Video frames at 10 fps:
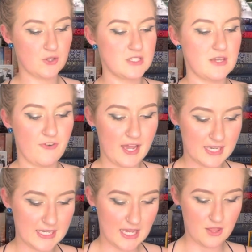if I
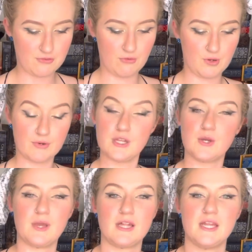can get through it really
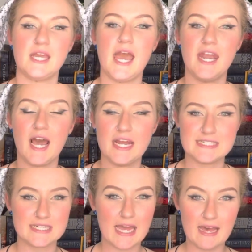quickly and I
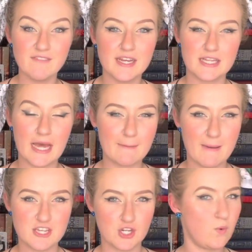didn't have any like
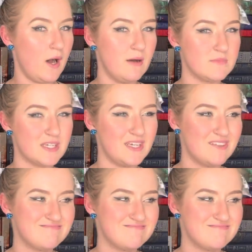major qualms in it,